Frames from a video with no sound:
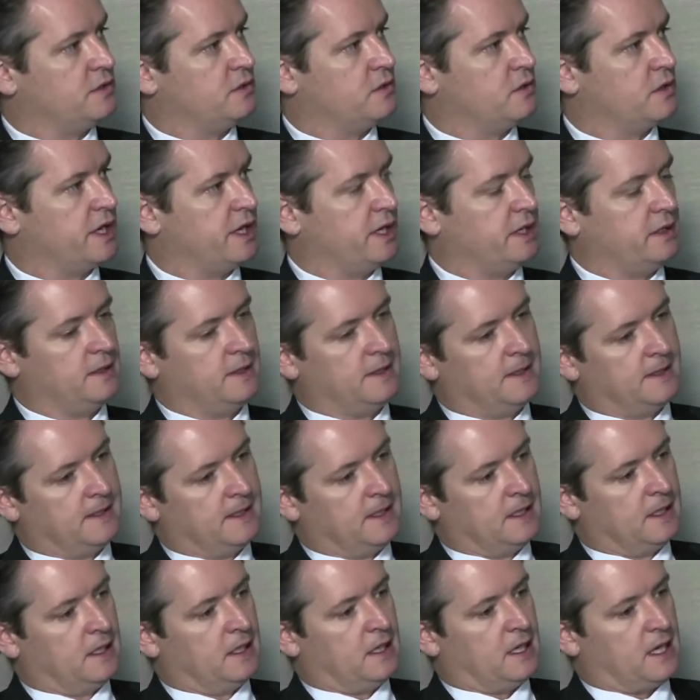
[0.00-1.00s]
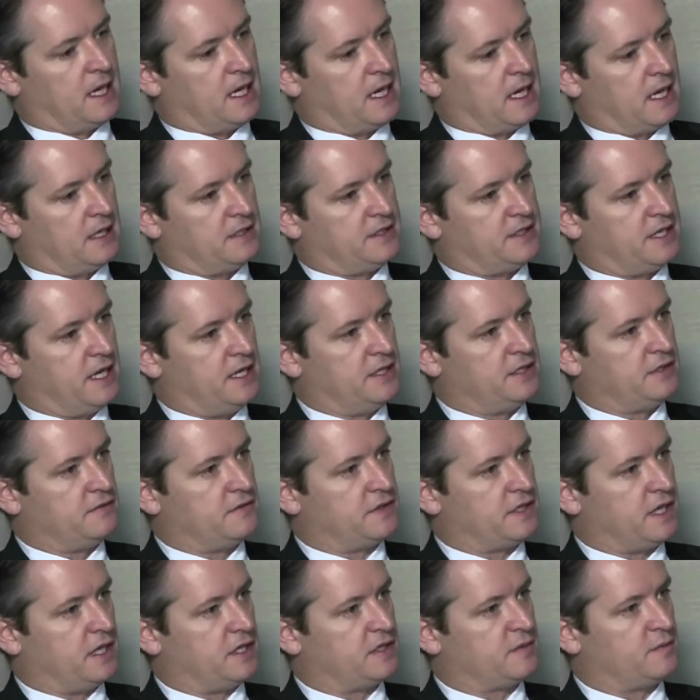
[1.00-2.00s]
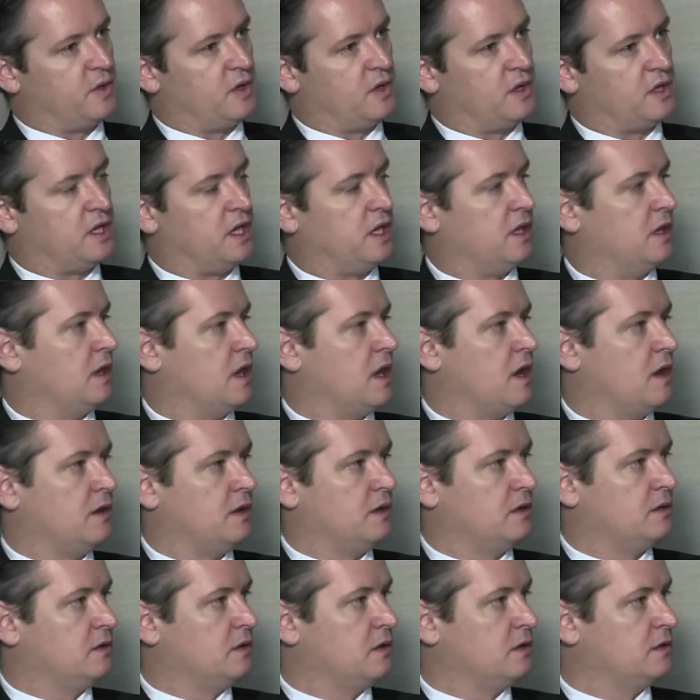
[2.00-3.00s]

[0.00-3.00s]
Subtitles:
We're talking tens of cents per kilo,